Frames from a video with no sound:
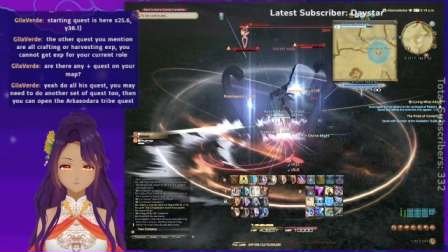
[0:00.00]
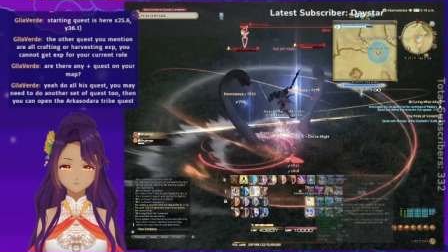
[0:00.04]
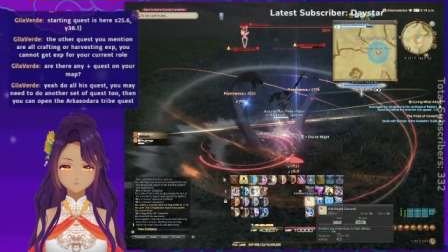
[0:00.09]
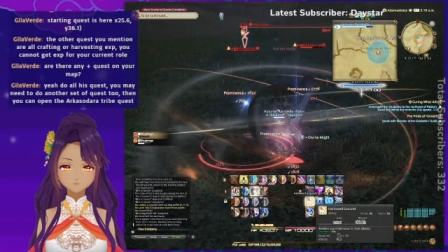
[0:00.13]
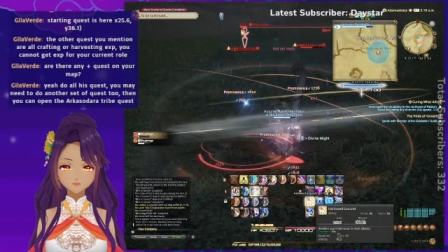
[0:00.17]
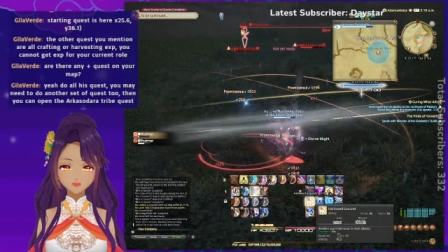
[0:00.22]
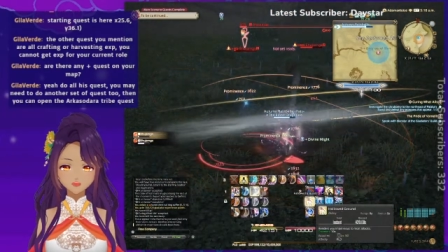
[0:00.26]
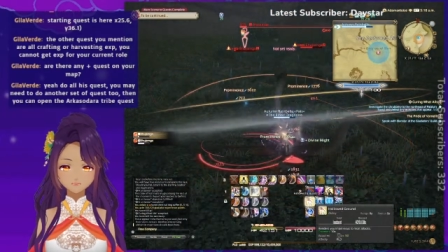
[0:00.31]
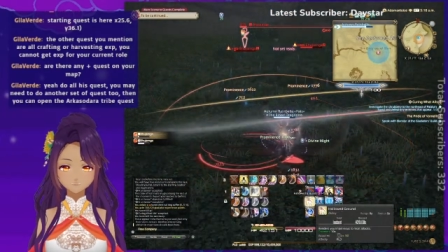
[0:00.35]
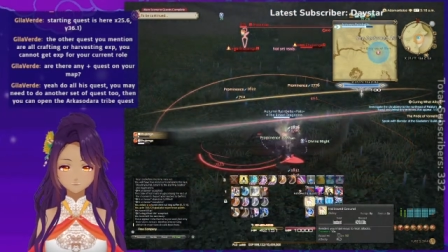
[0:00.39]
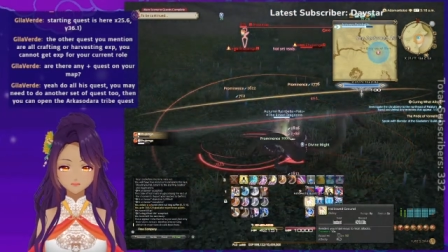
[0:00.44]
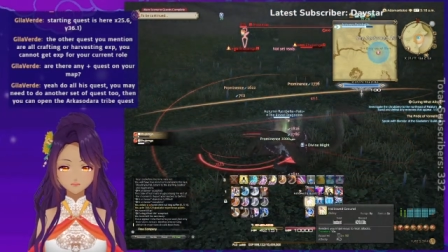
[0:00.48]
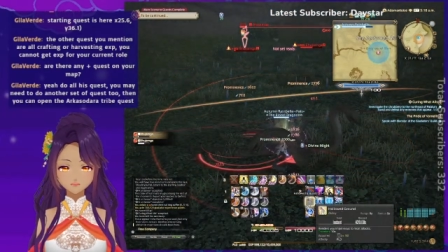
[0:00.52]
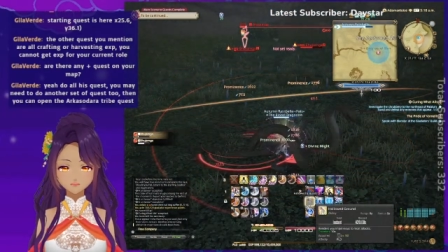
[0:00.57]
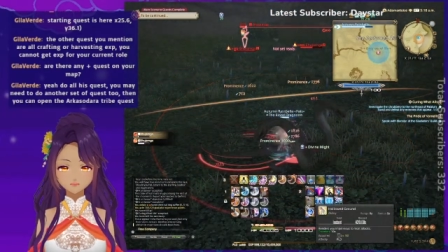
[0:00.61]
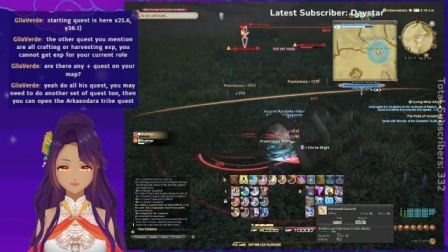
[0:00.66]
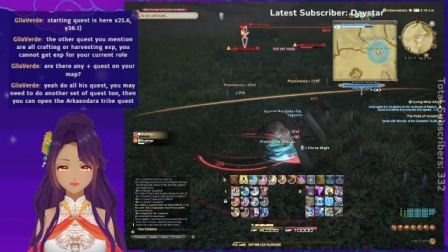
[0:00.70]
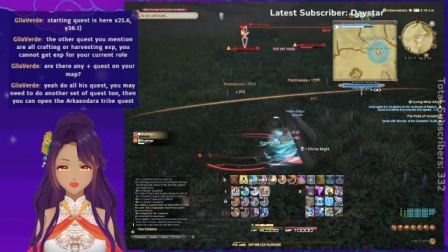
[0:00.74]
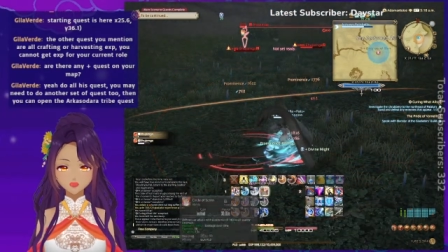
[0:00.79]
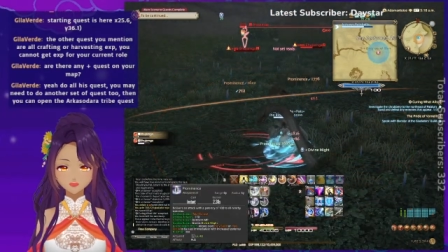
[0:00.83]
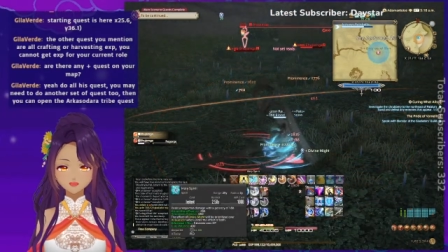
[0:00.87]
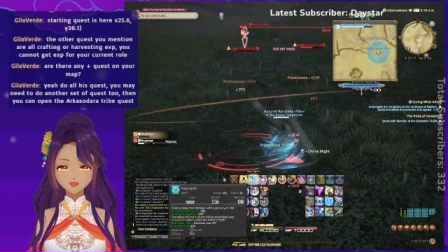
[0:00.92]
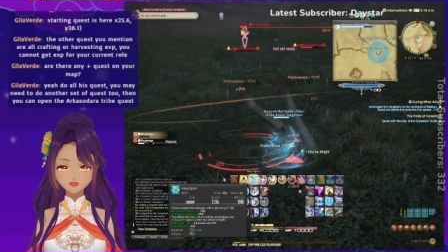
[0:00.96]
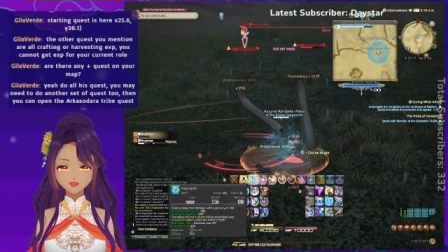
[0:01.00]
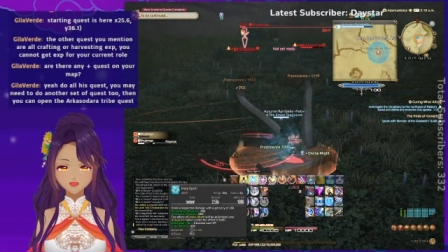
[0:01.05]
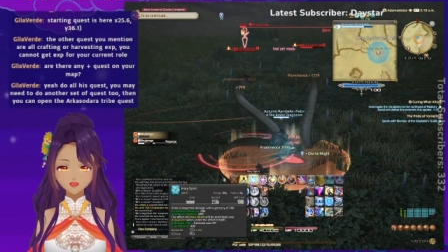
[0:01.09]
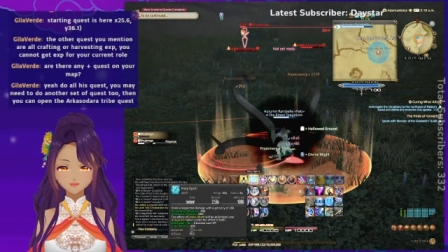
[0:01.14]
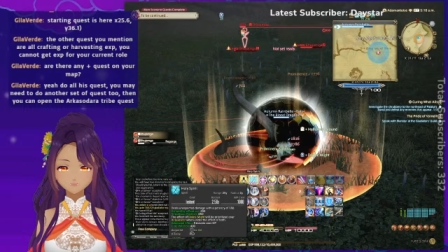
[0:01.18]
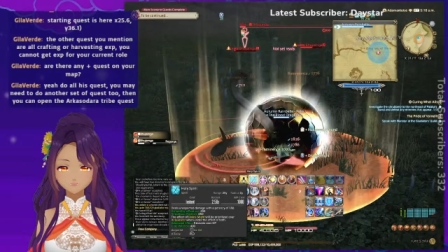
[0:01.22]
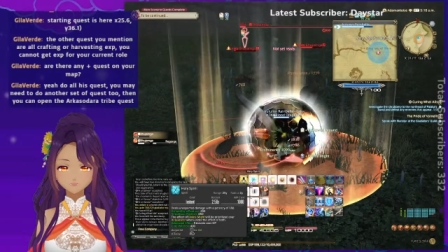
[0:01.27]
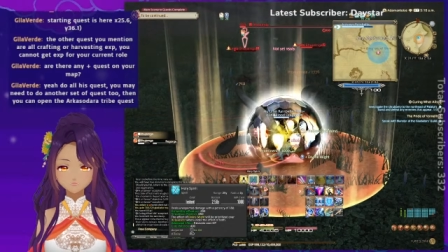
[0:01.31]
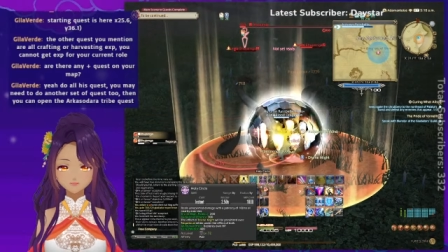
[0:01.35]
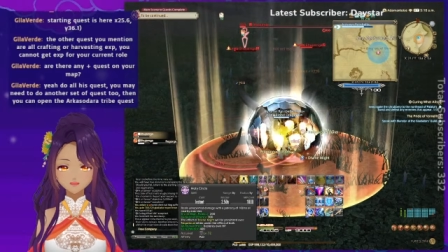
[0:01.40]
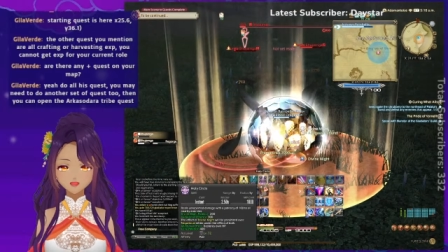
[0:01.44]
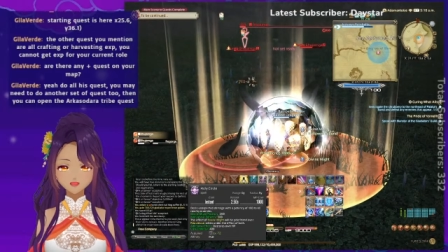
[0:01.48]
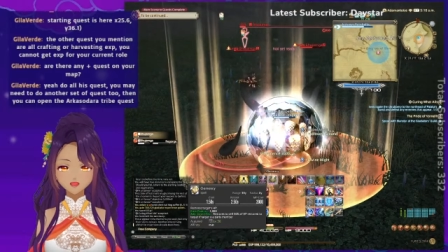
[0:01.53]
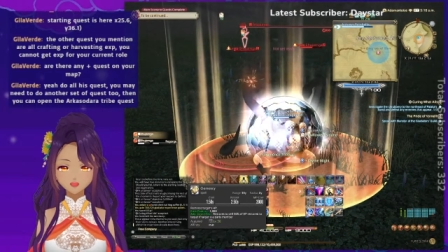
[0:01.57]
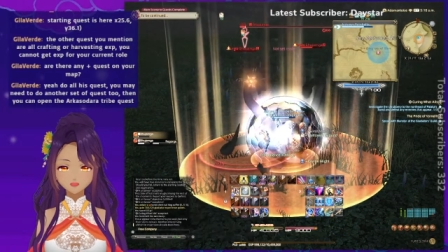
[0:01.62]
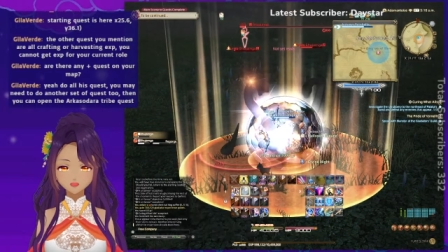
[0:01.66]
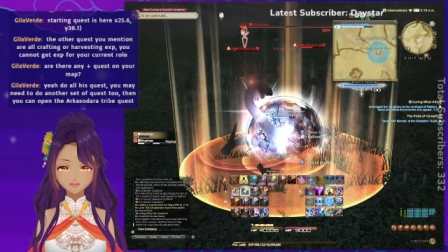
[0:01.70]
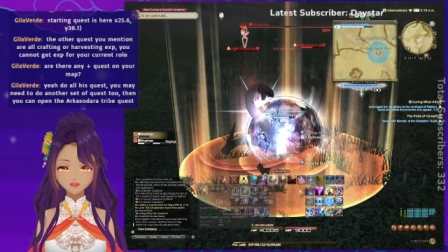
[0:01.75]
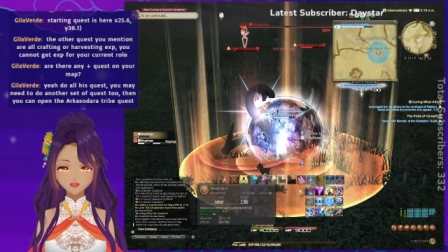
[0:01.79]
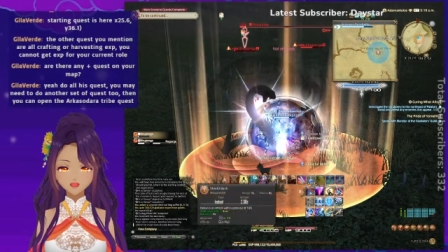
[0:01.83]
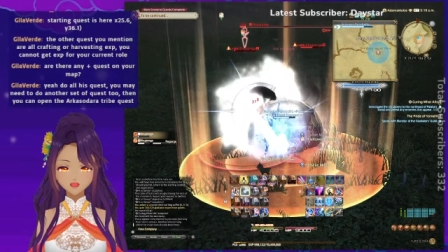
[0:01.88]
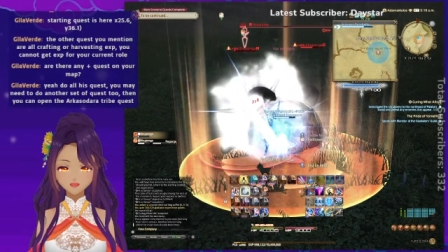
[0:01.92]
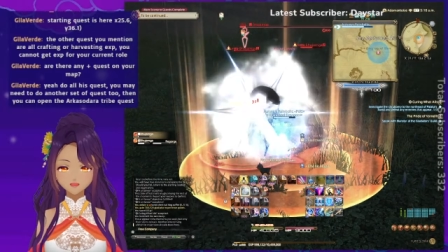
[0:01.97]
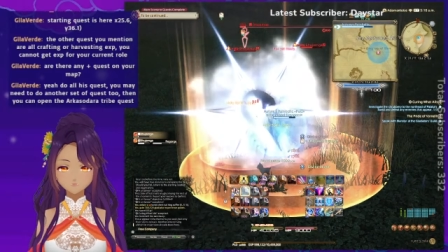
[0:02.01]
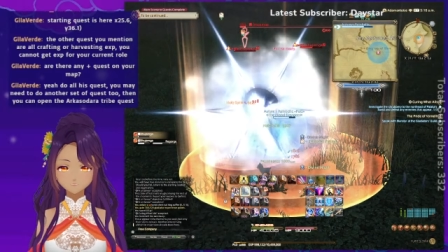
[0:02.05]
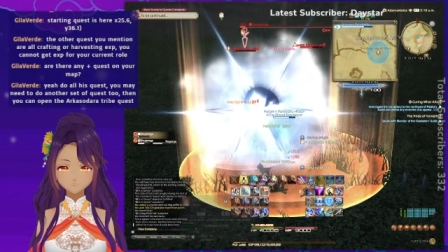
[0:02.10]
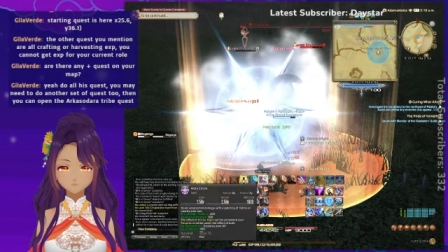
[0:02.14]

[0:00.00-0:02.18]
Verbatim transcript: Holy Spirit, hollow ground, so I don't die.